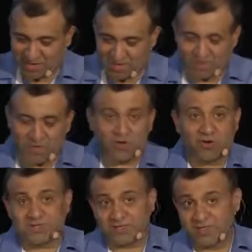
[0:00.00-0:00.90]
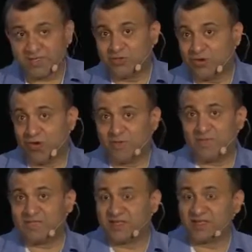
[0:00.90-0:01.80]
because their job
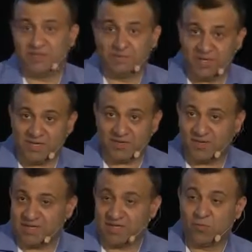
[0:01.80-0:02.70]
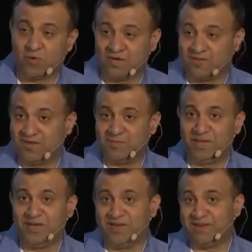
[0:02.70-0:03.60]
is availability, right? They want
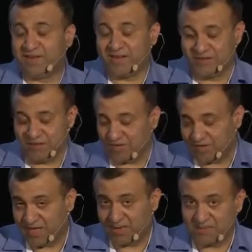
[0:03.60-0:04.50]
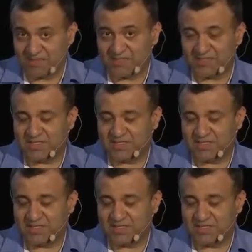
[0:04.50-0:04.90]
availability and reliability.